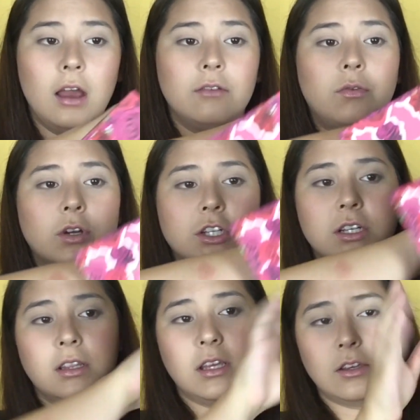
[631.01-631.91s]

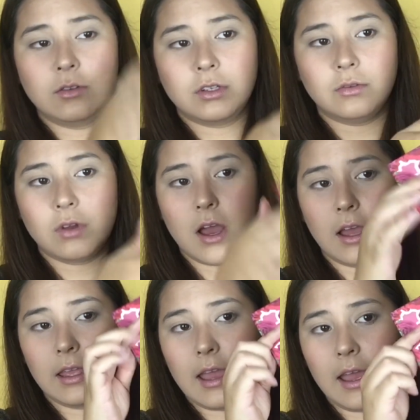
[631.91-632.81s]
Unfortunately, you do
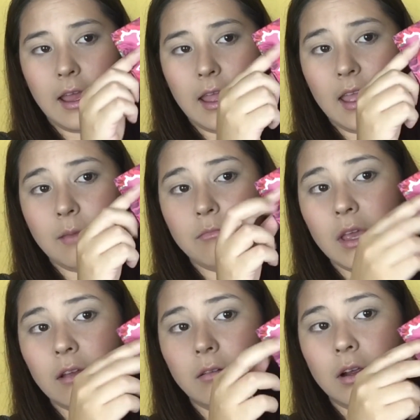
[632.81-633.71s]
not get a
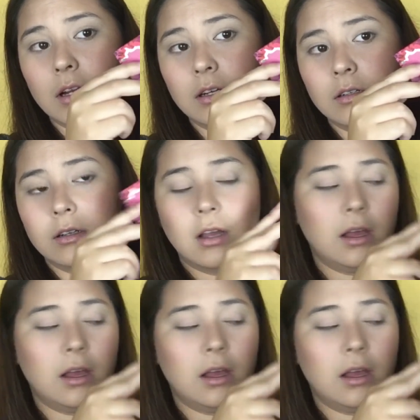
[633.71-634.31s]
mirror,